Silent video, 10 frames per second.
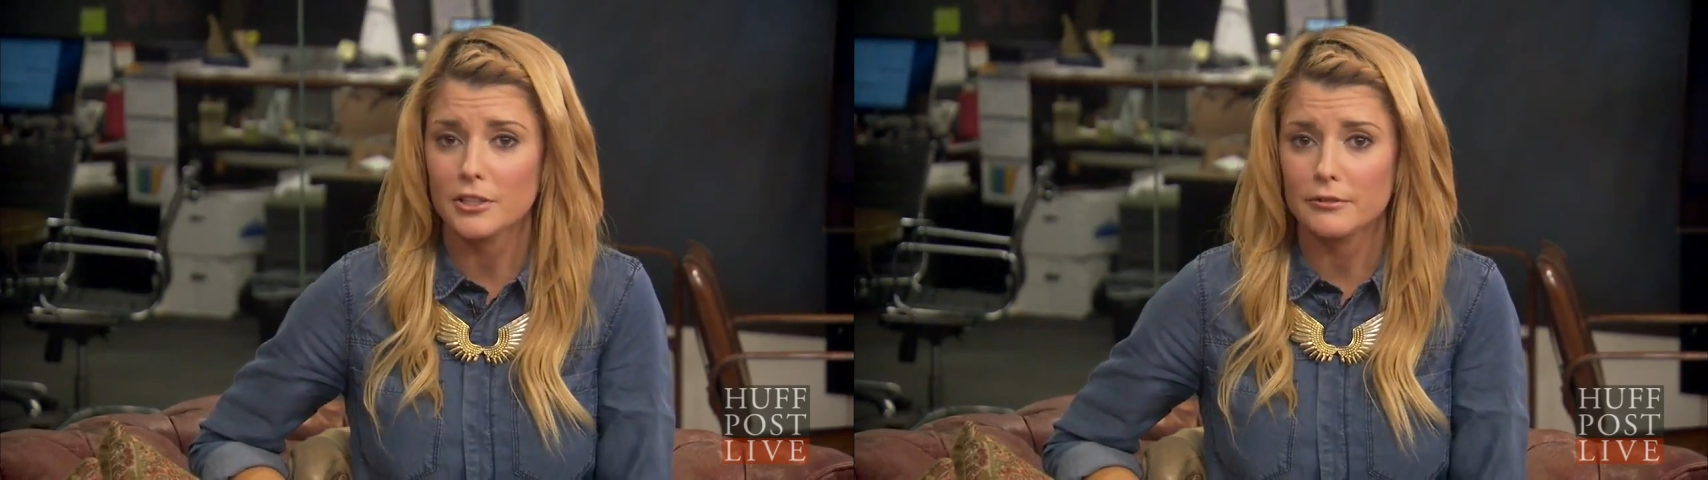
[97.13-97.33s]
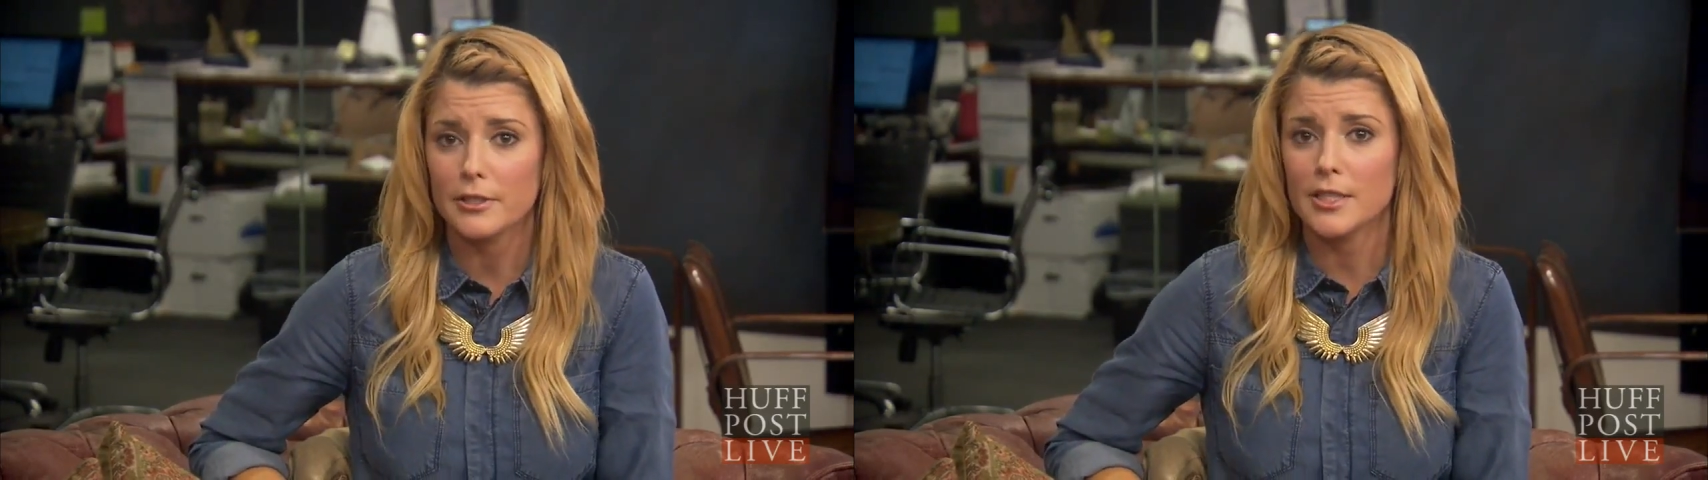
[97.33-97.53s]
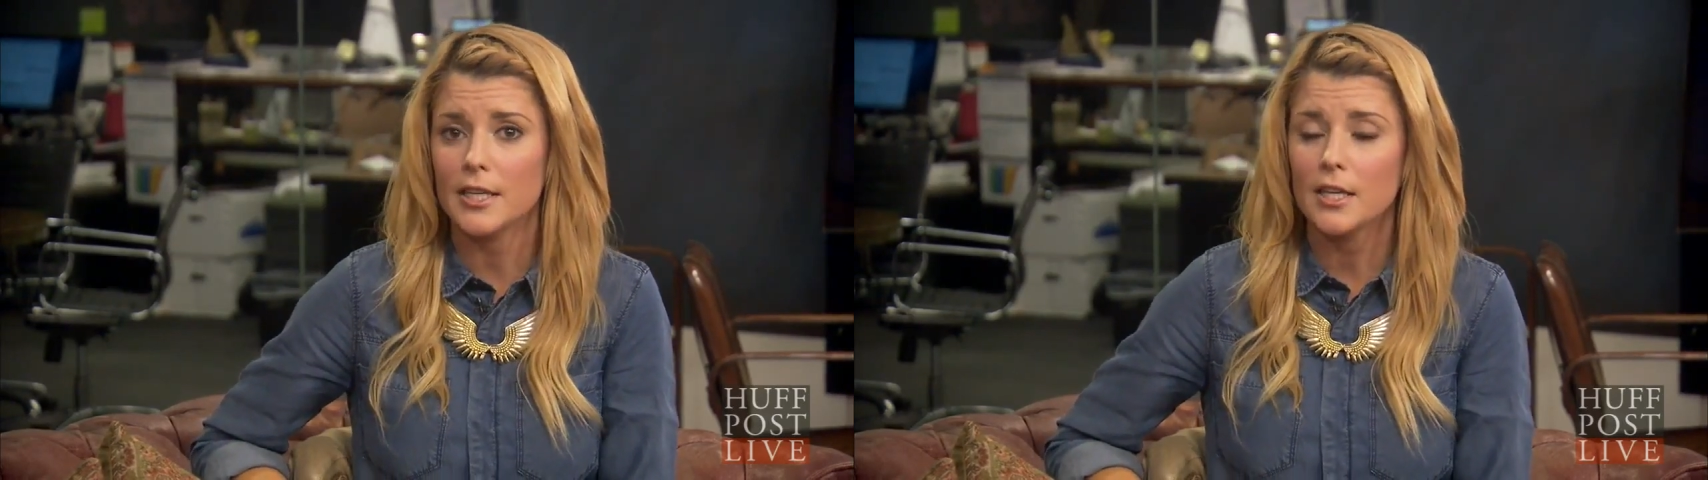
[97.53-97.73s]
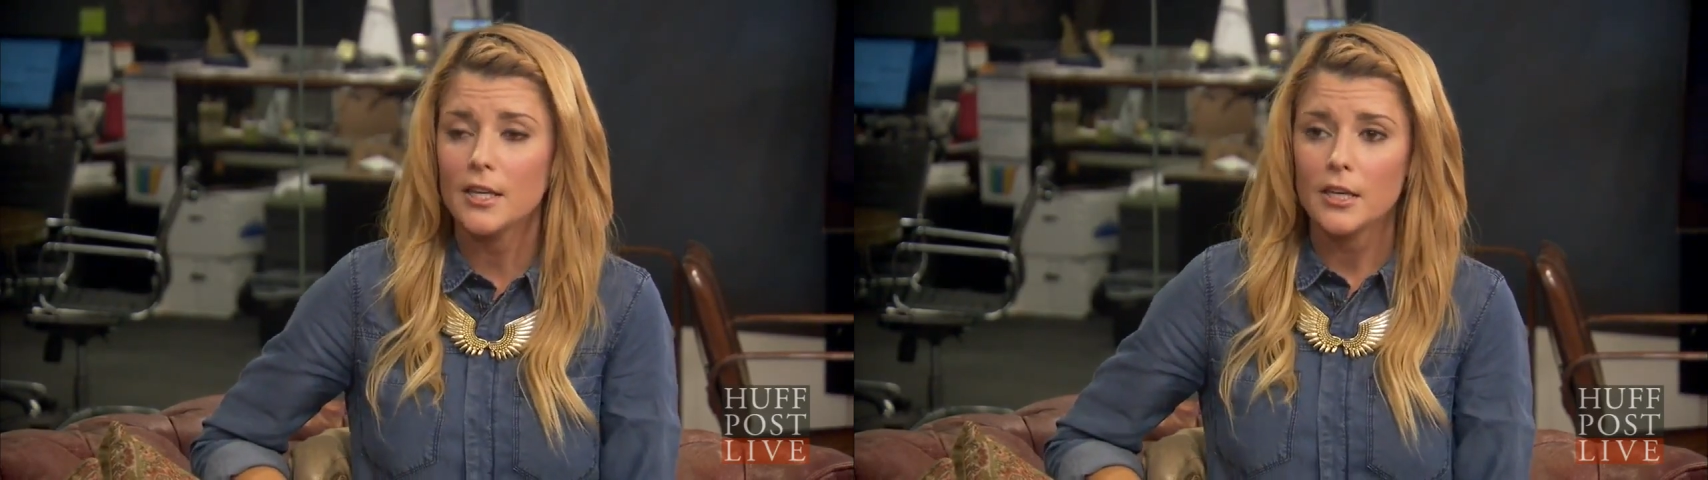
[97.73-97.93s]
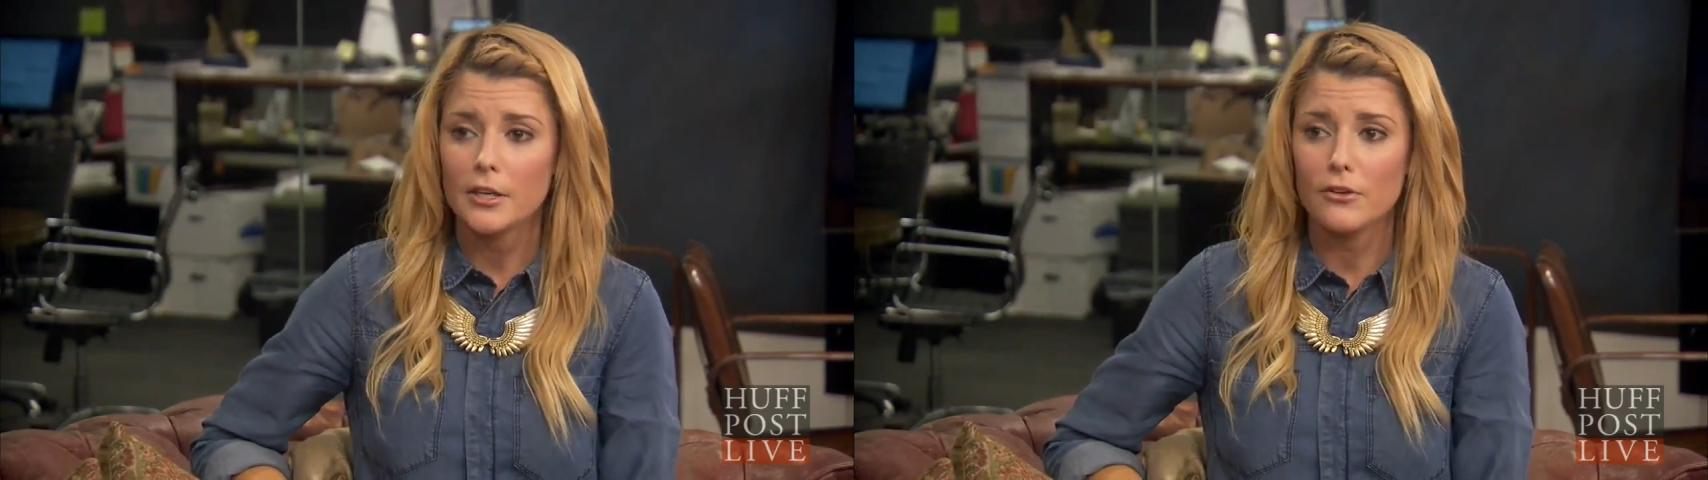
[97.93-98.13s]
It's really,
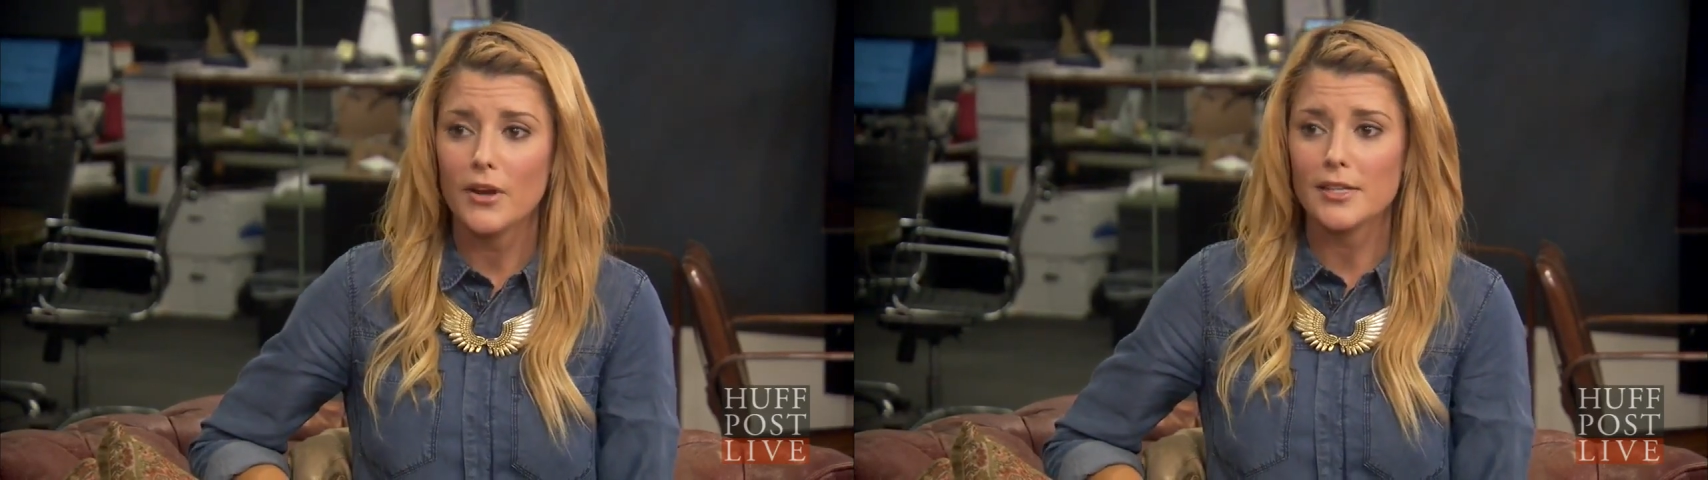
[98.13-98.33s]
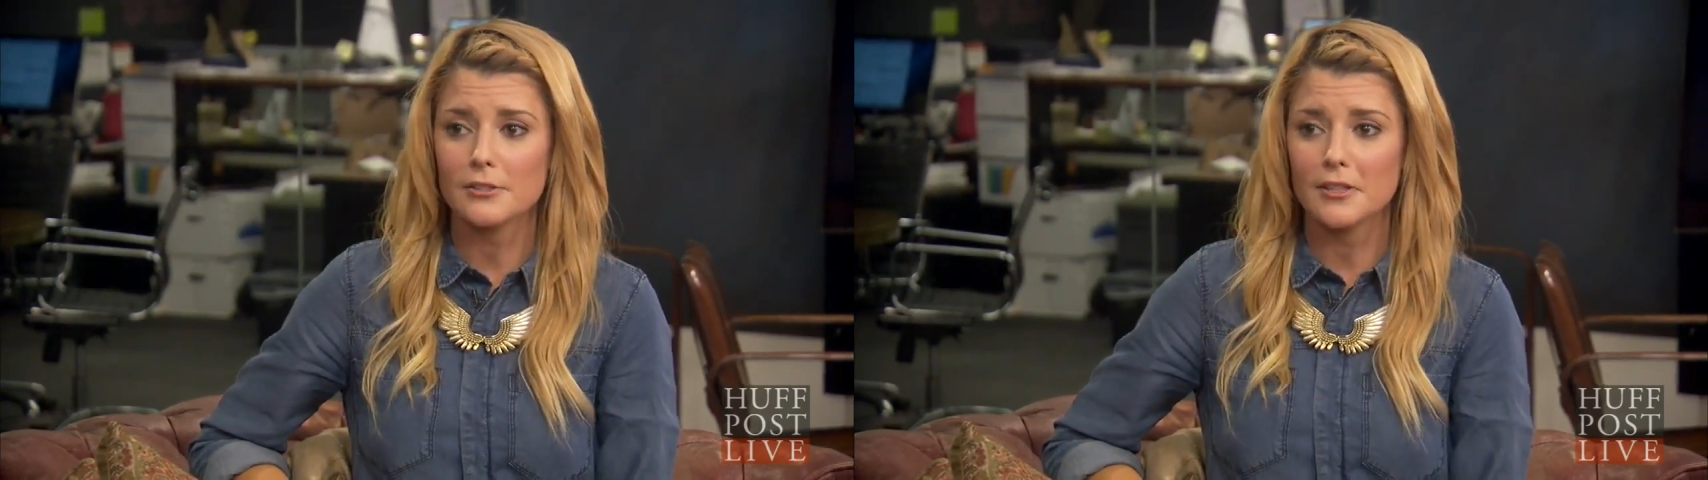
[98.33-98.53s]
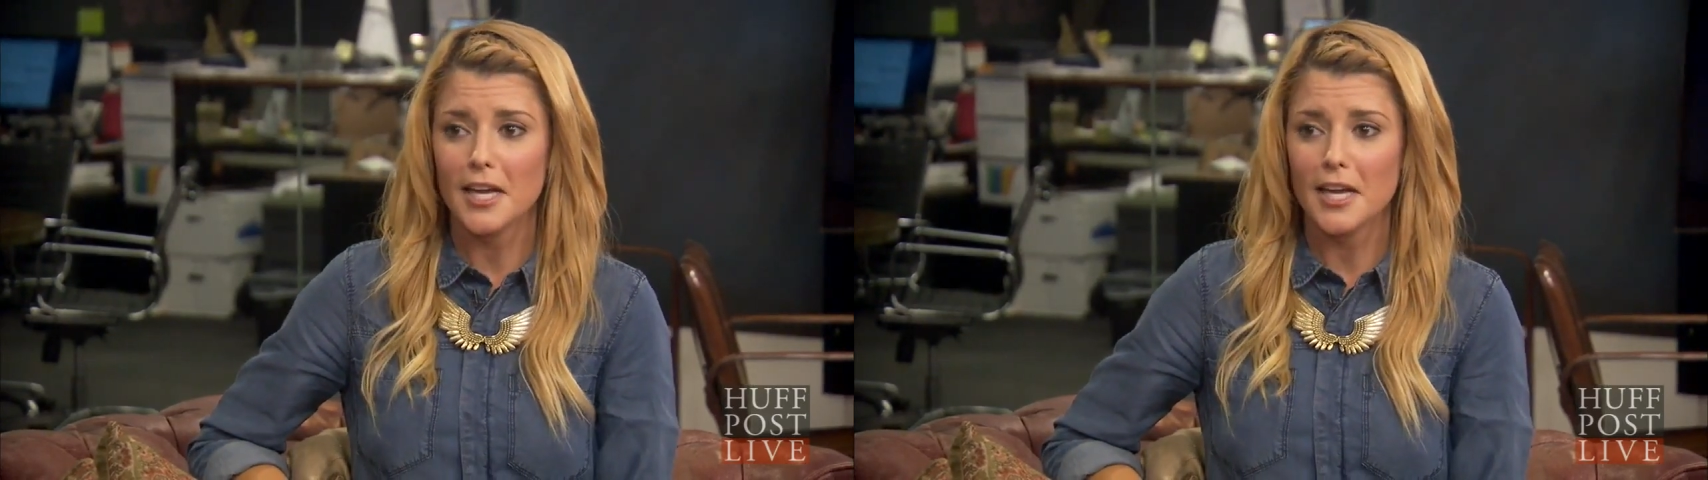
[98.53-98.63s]
you guys are